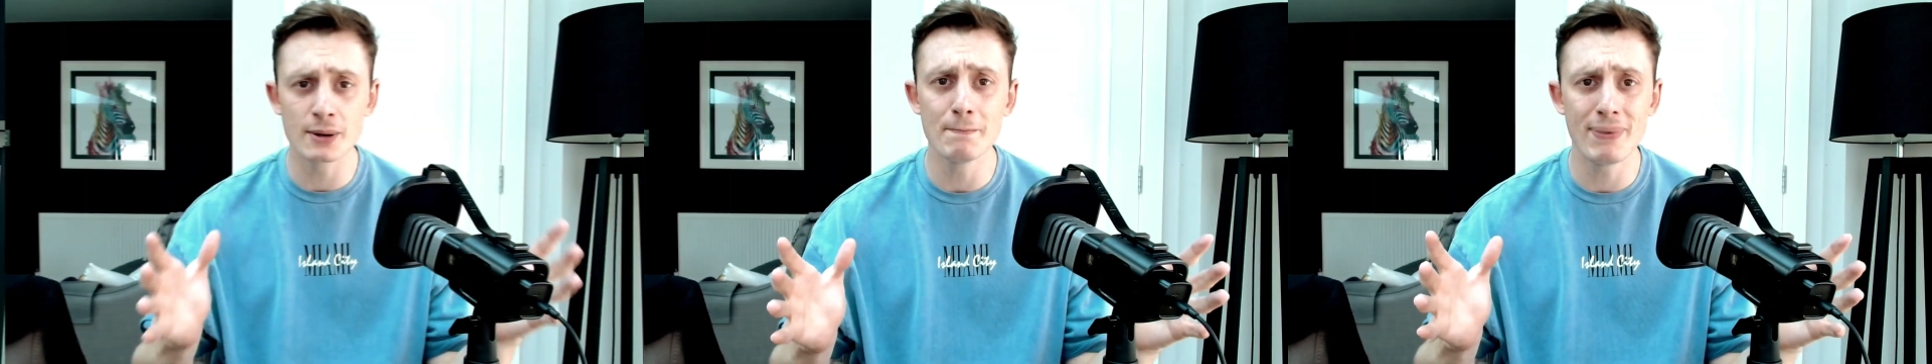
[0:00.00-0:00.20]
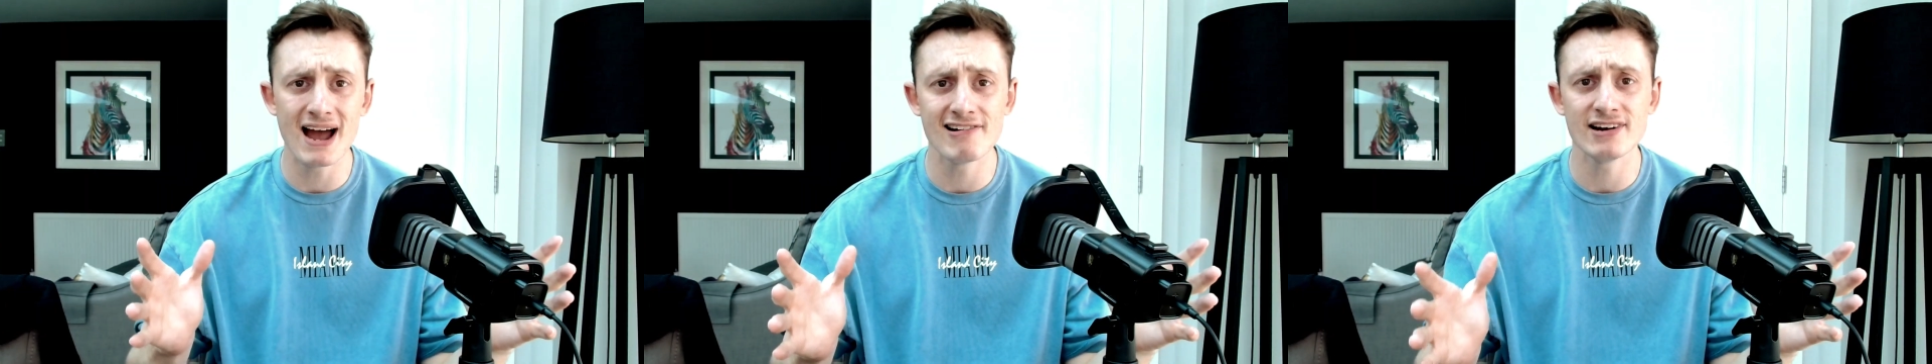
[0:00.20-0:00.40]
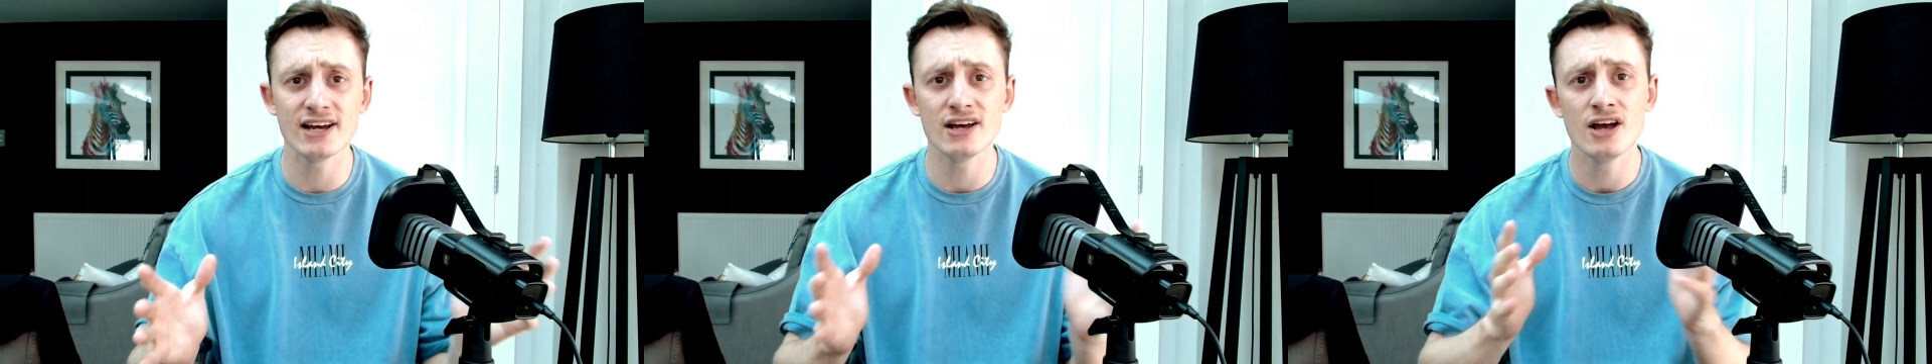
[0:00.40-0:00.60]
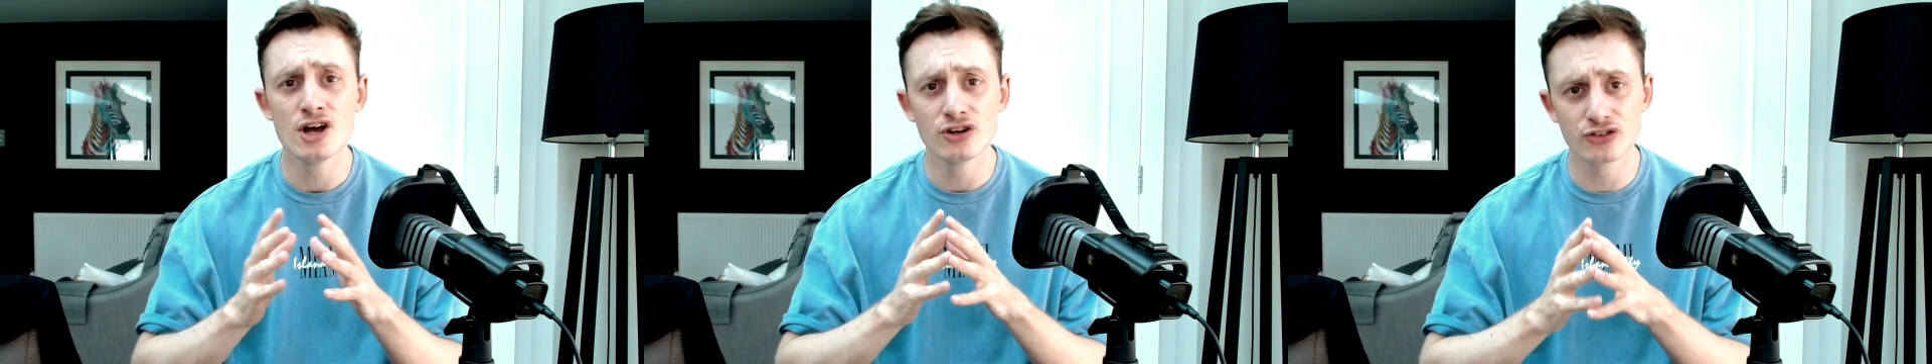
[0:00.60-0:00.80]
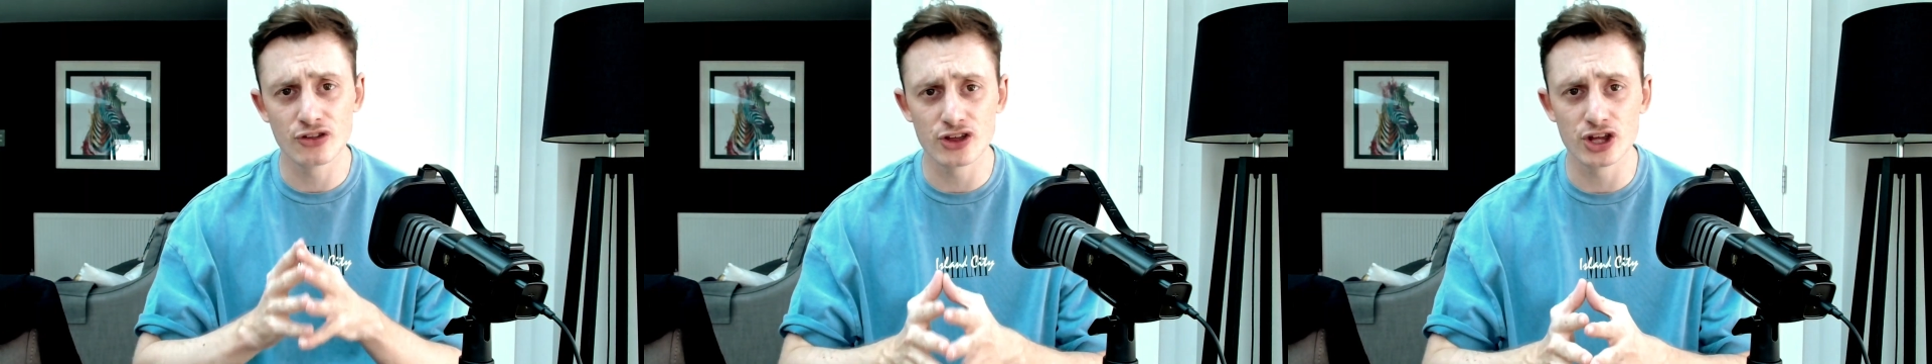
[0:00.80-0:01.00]
comparing it
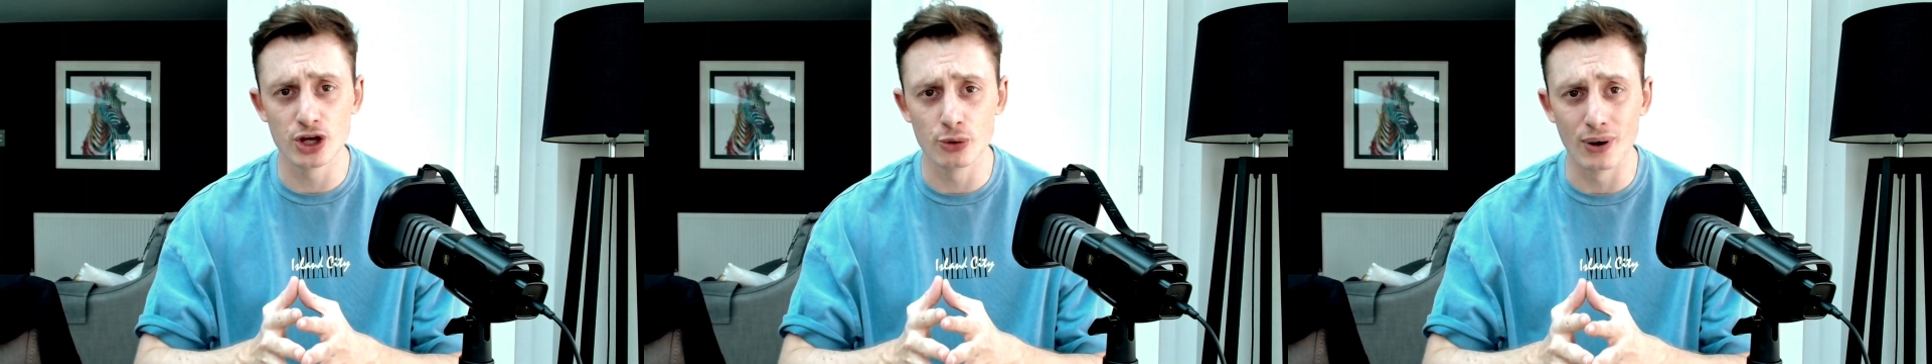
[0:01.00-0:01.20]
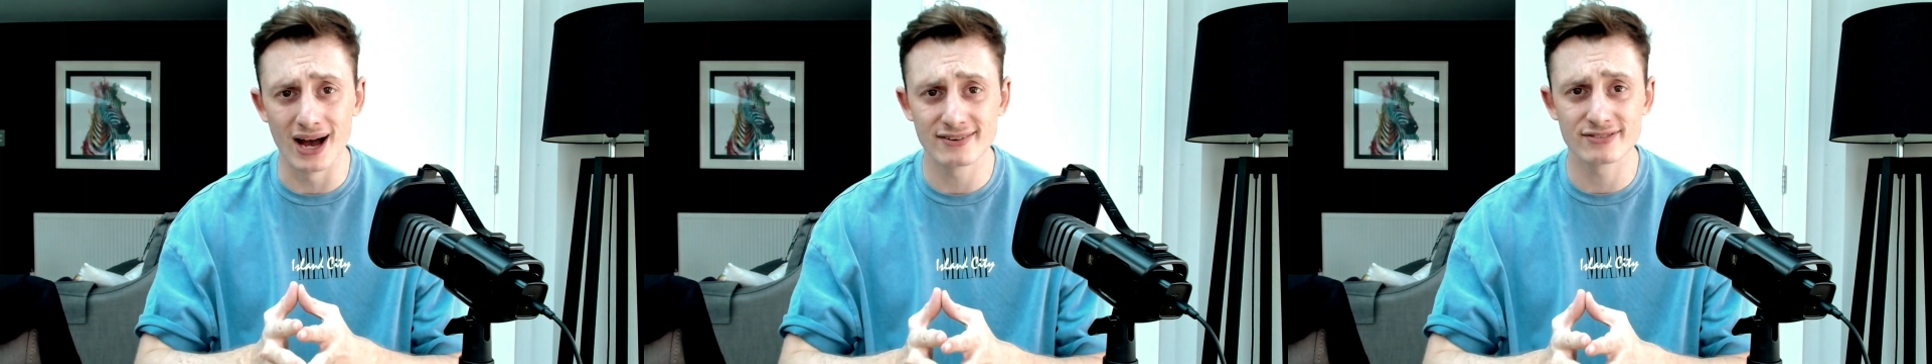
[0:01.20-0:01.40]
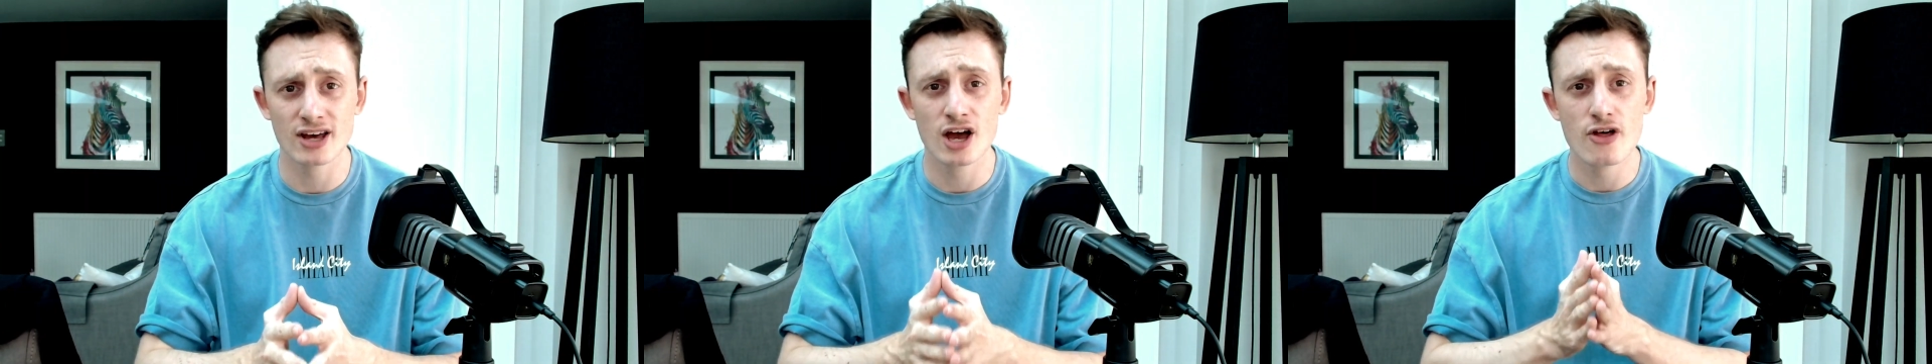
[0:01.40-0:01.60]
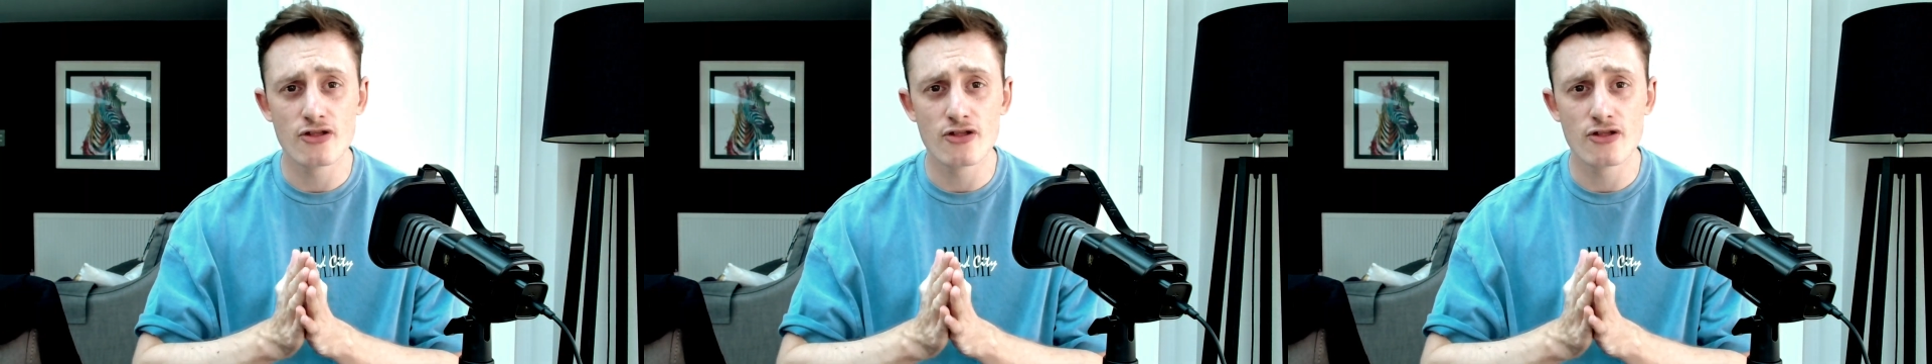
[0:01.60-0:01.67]
to the US